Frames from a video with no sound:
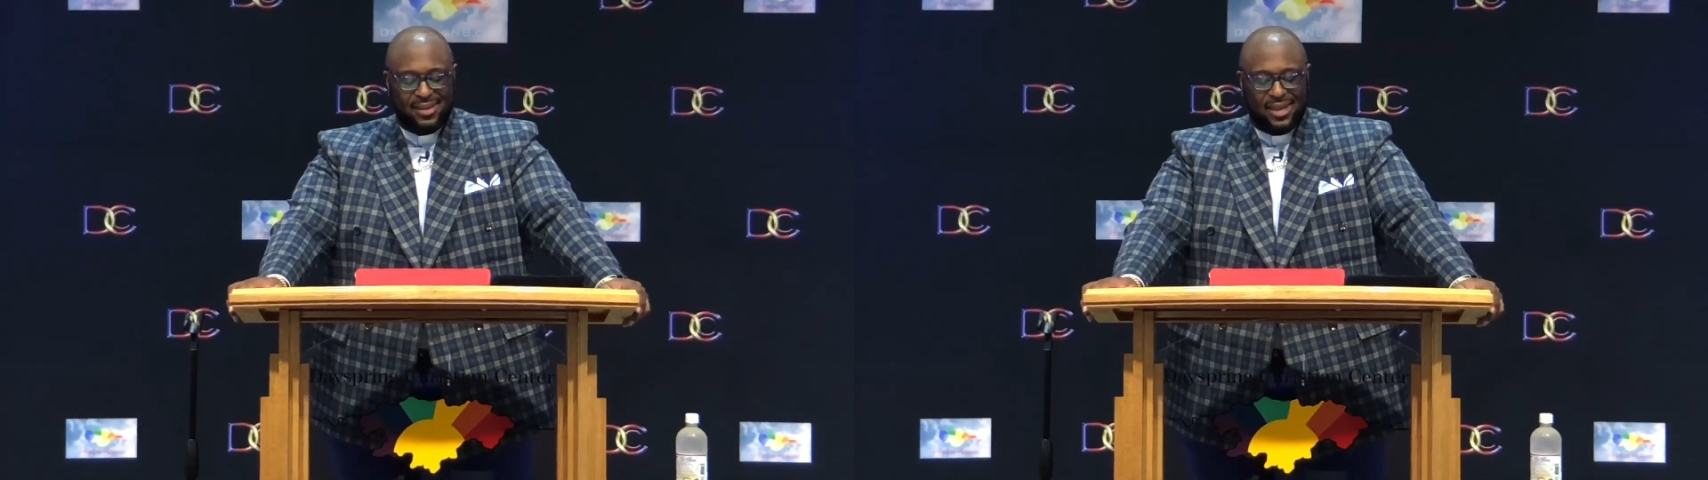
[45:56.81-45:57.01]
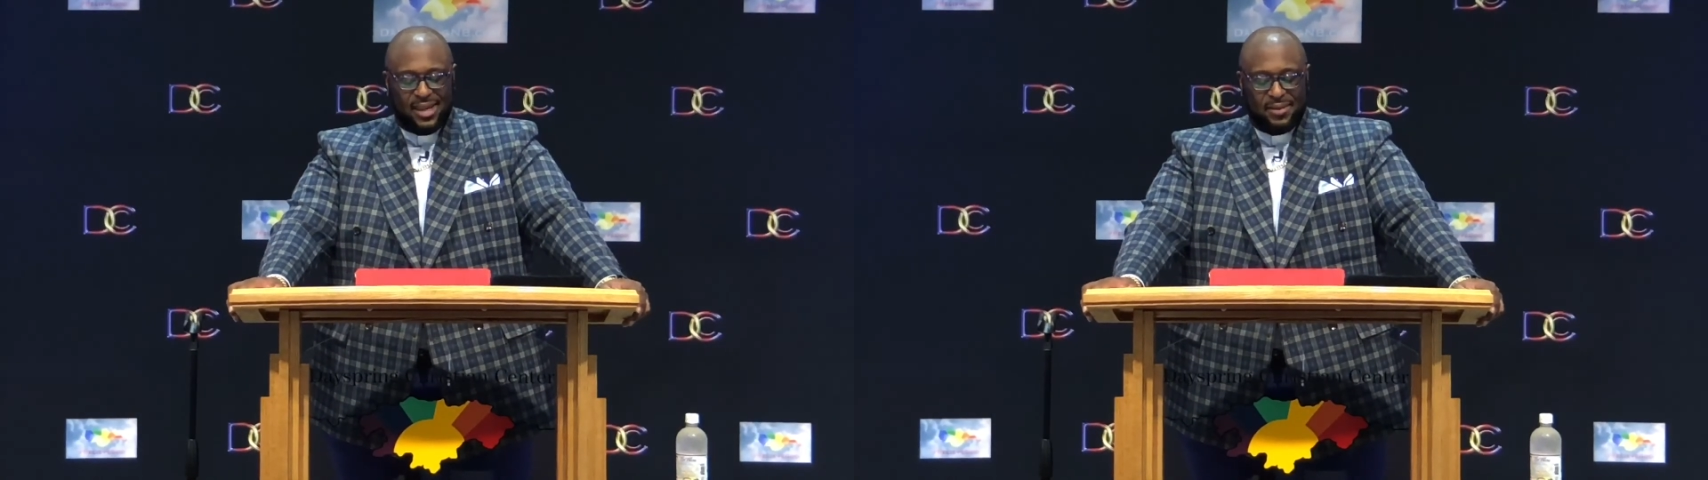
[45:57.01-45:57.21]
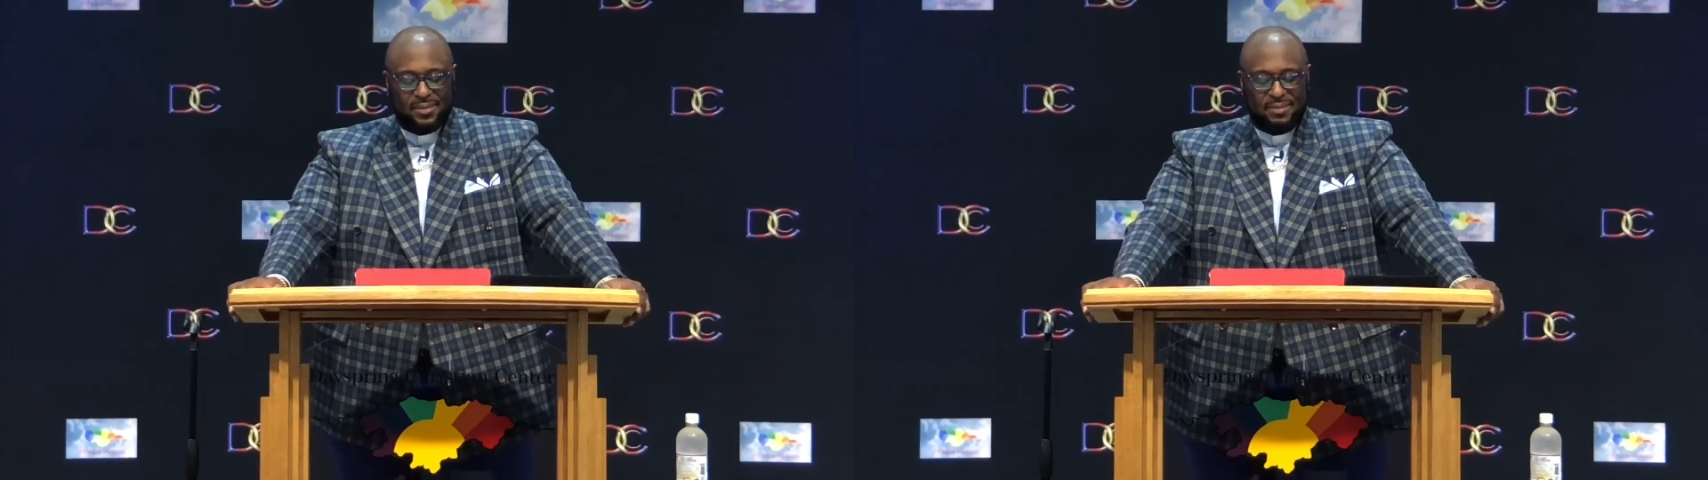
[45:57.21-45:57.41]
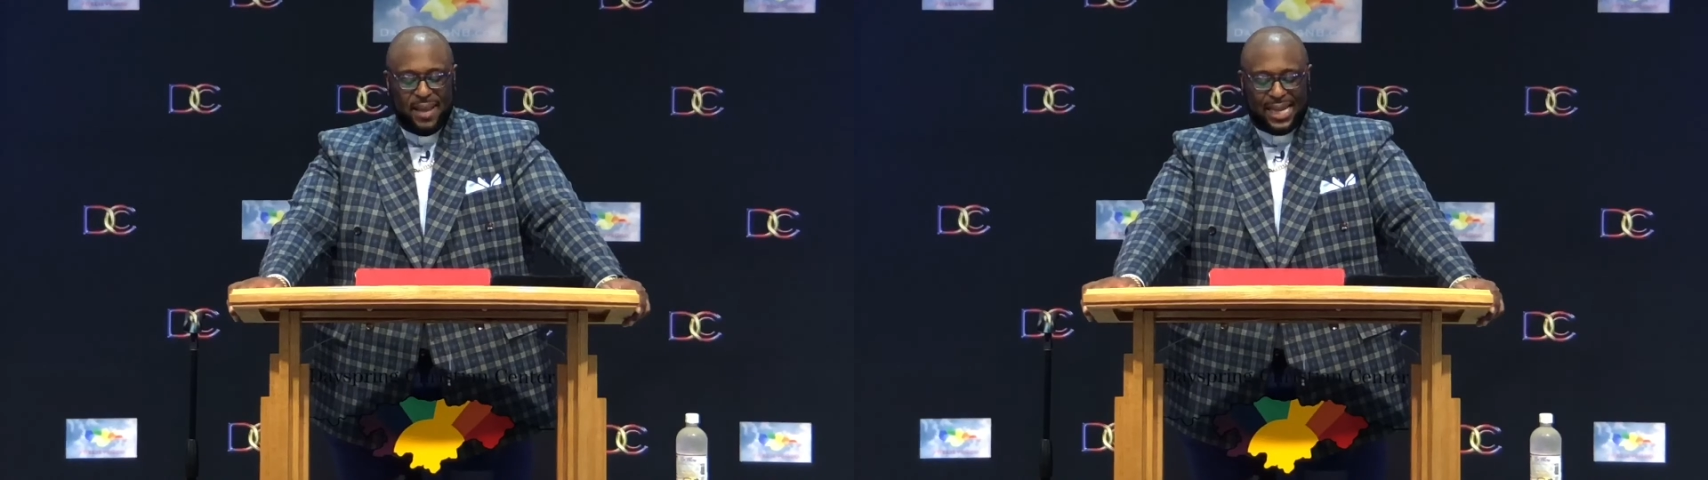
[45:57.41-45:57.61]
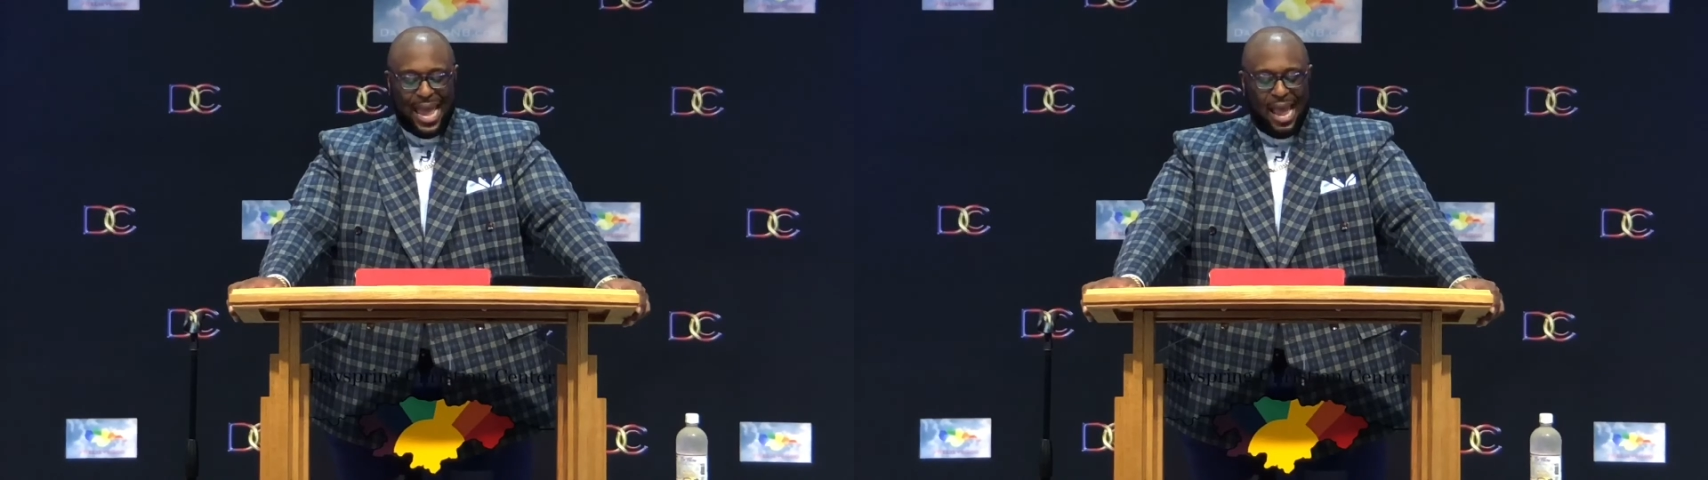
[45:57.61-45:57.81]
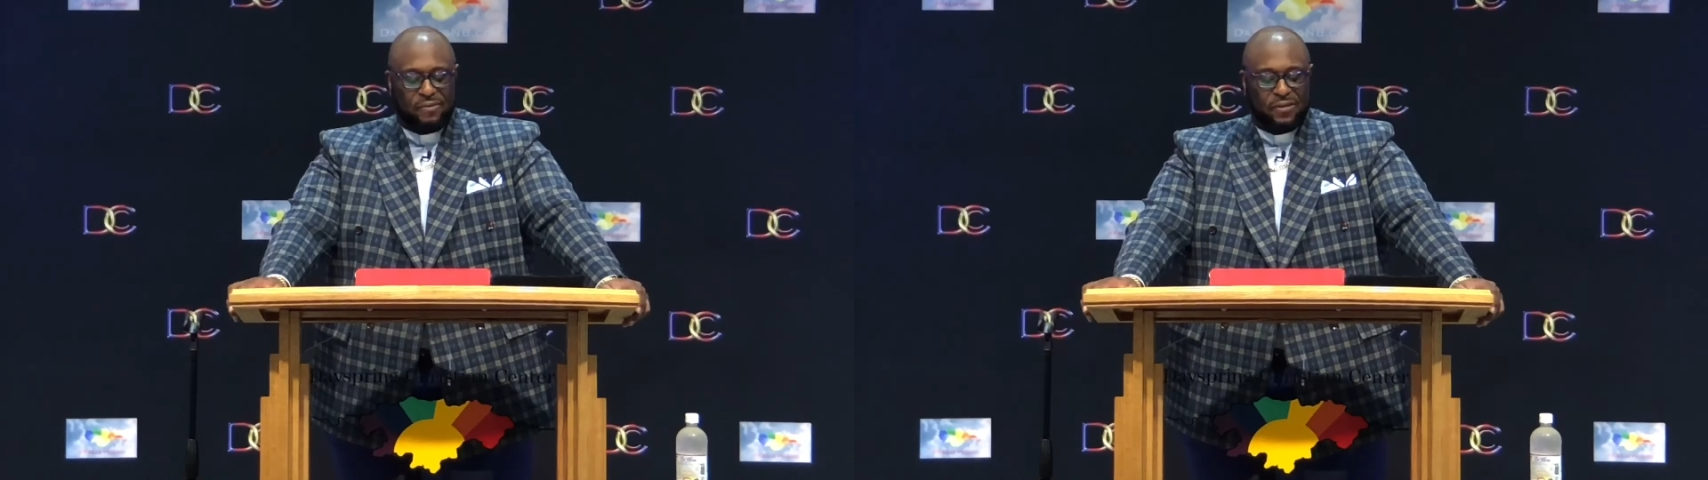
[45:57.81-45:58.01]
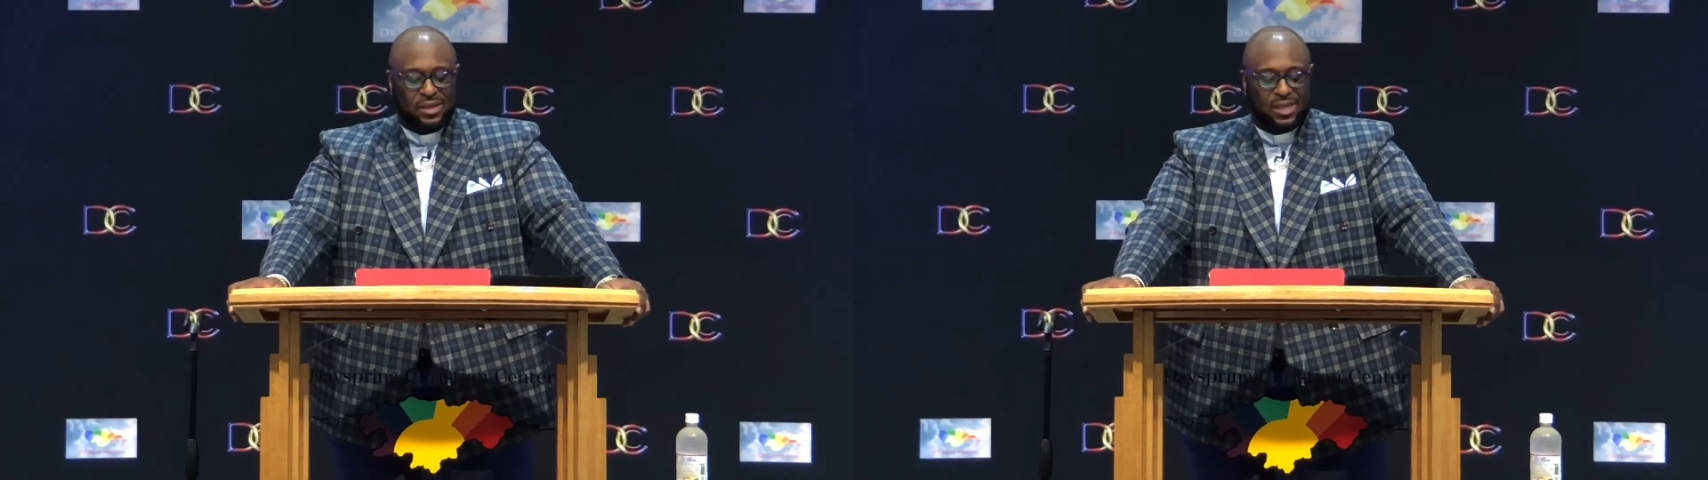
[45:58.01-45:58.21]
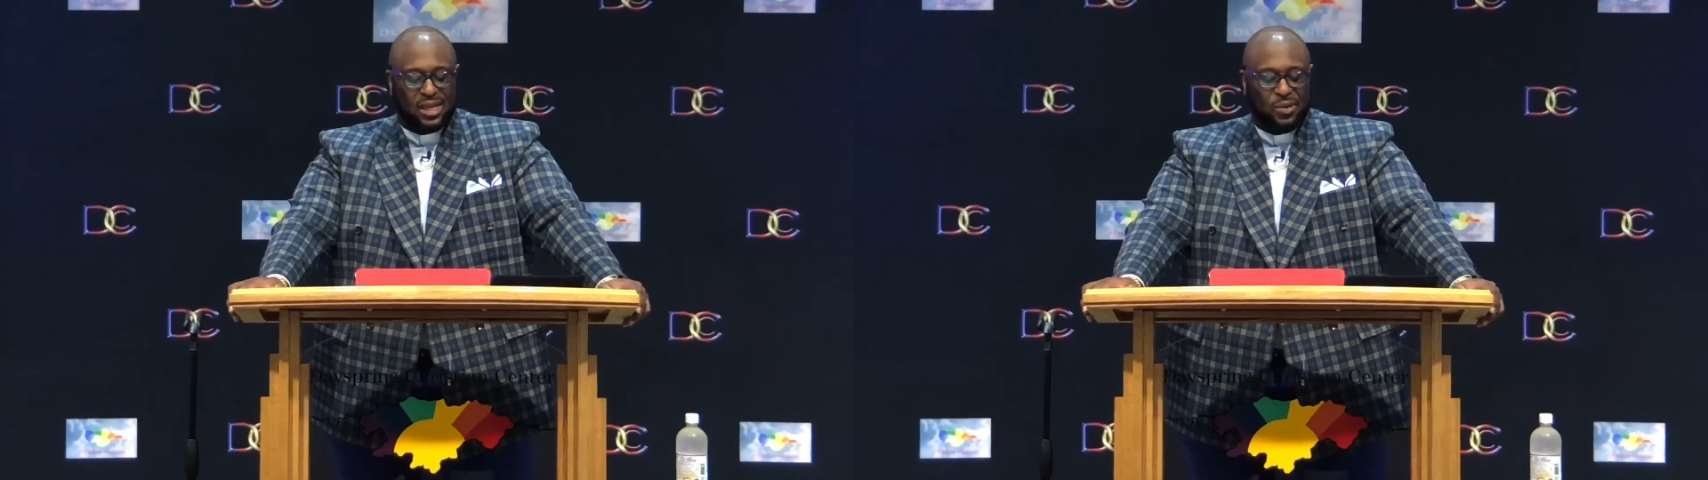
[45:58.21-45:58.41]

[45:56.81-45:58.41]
you know, make the effort to